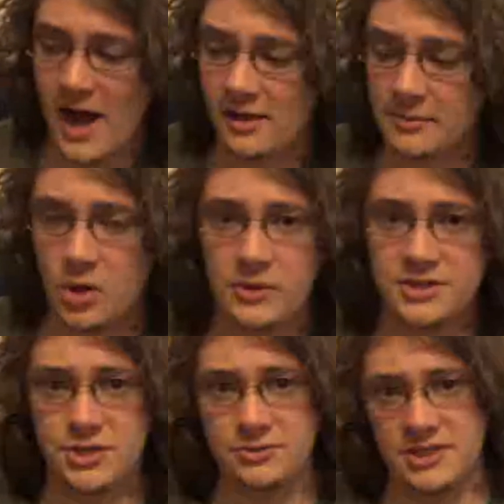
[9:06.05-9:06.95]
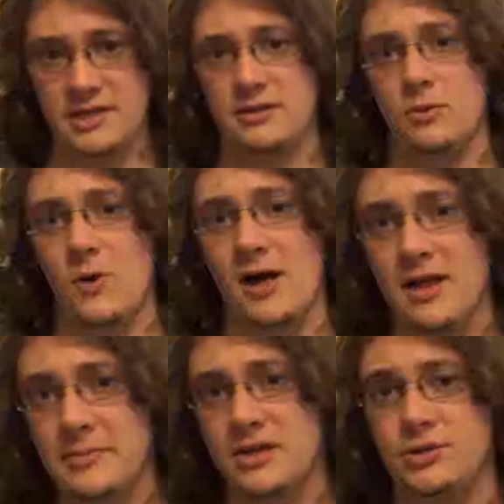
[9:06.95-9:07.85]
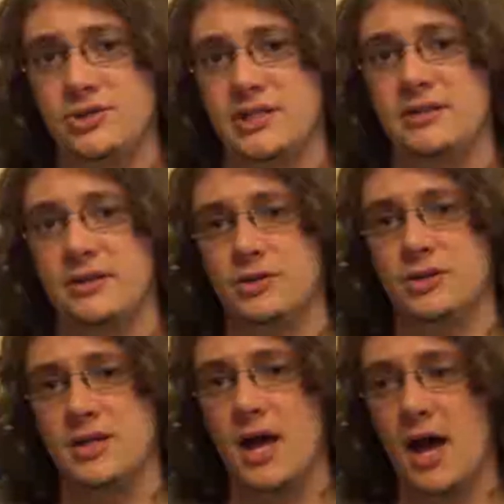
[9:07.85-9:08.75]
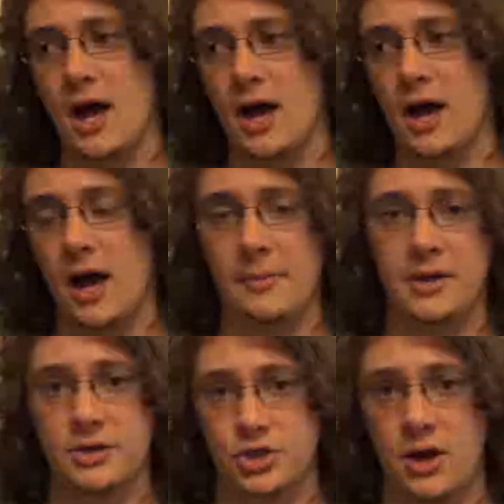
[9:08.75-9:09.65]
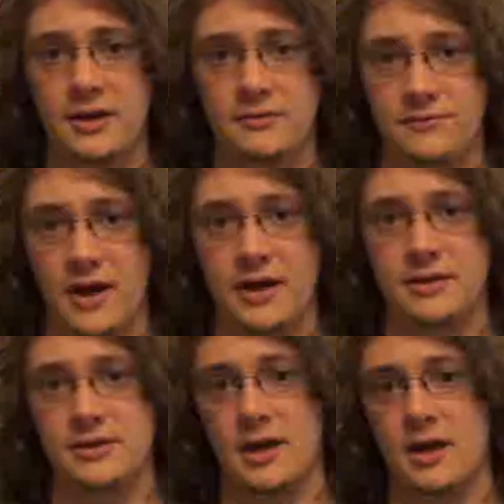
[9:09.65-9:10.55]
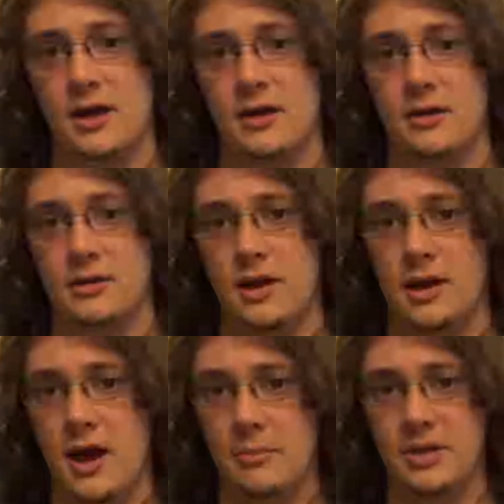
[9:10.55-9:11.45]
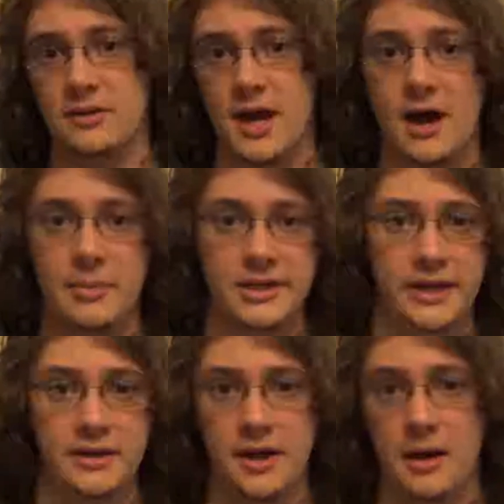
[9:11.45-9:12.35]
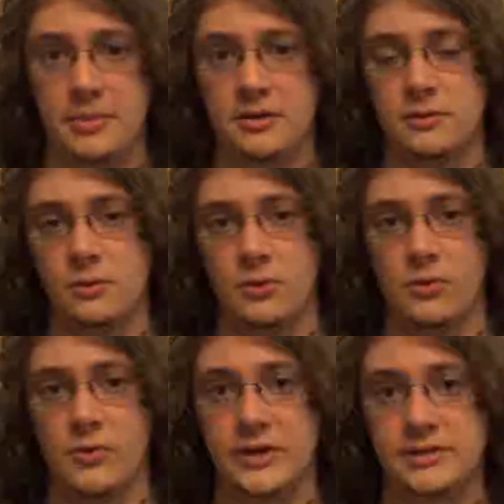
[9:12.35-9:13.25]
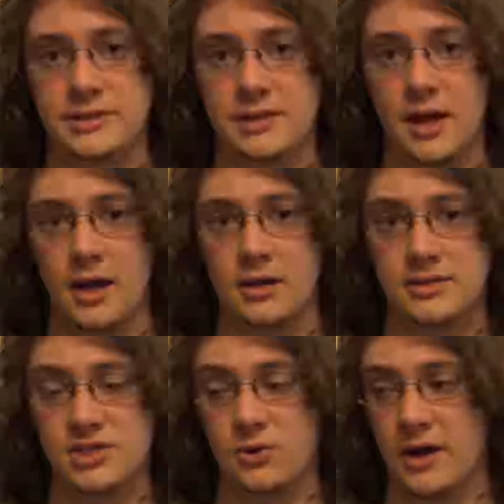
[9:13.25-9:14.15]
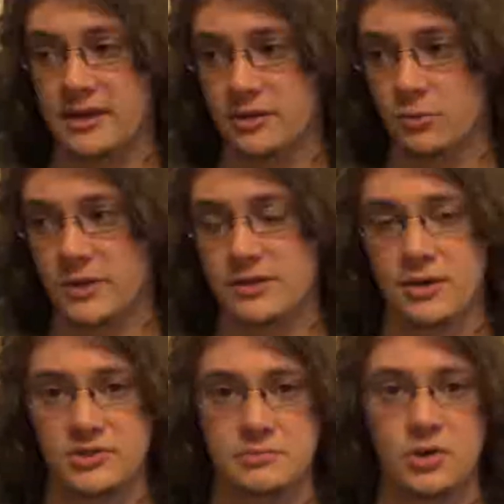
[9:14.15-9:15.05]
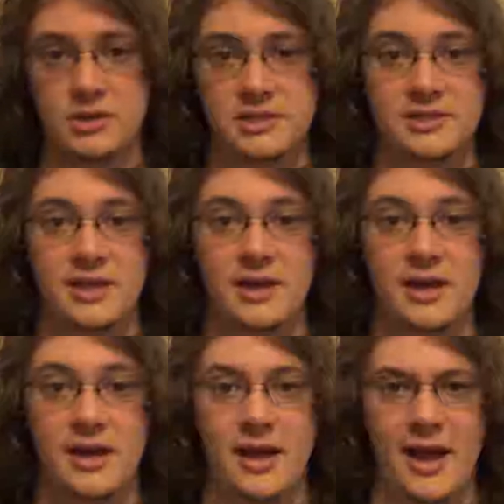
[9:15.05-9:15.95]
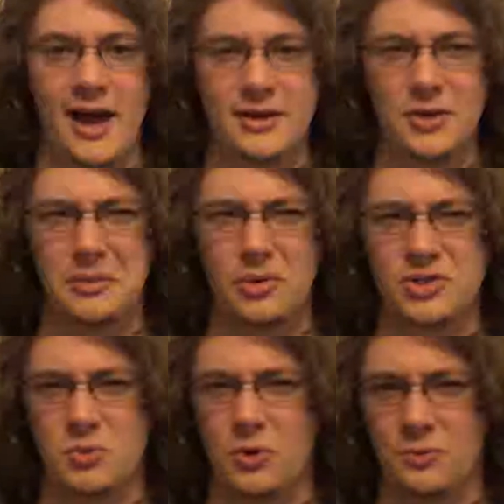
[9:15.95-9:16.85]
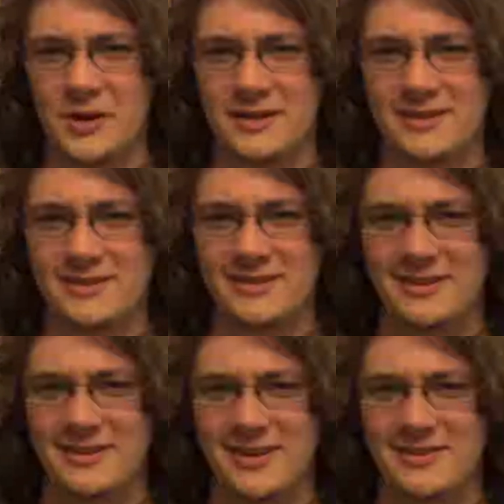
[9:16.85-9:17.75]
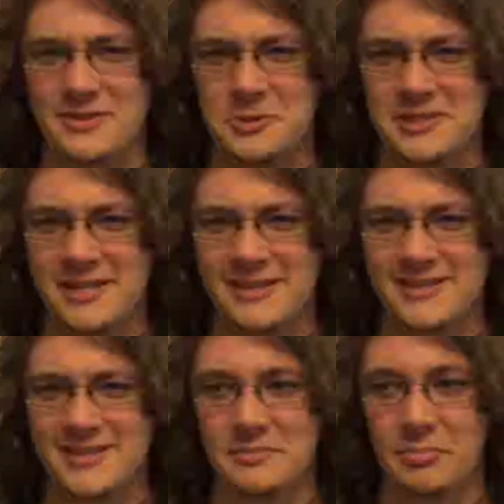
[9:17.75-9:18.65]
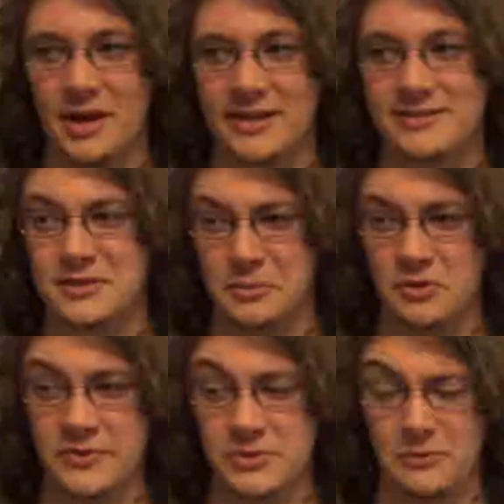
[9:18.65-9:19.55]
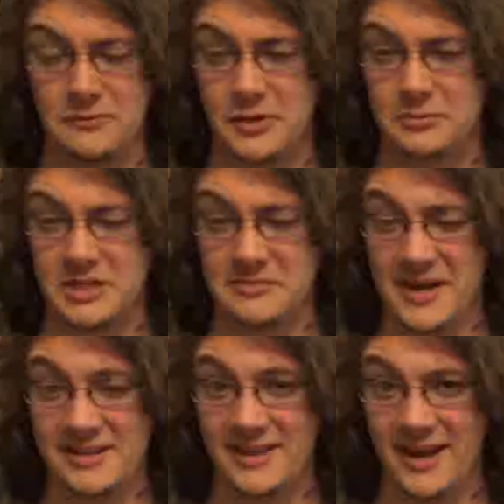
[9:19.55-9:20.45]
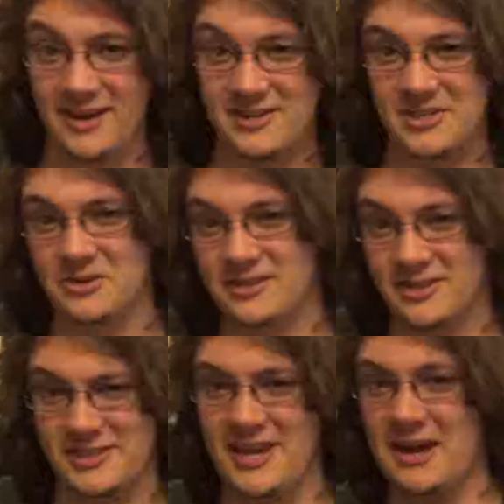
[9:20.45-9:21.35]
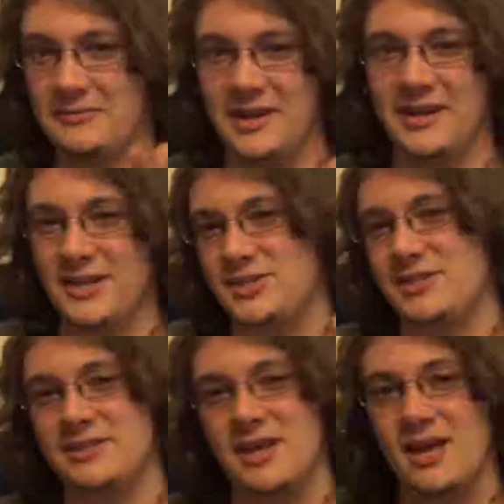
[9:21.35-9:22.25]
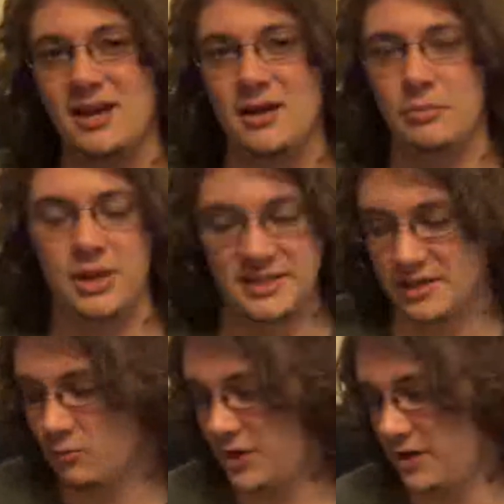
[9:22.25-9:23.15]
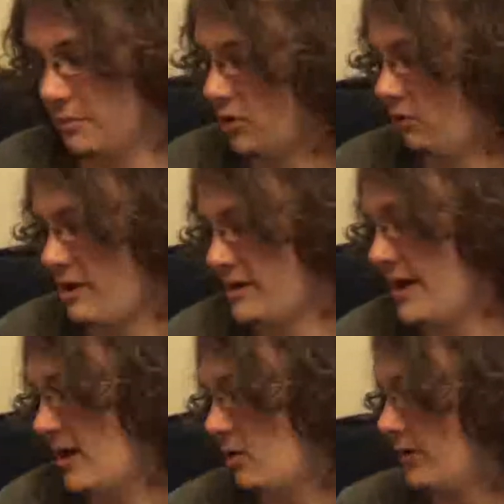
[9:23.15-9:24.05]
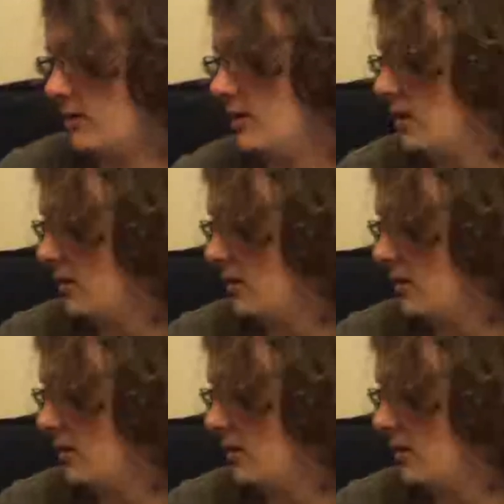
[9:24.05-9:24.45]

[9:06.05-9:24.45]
while I'm in New Zealand, I'm going to try and find a copy of The Hobbit and a copy of The Lord of the Rings so I can read those books. I know the books weren't written in New Zealand, but the movies were filmed and made there, so there's kind of a connection. Plus, I'm reading a book right now, and,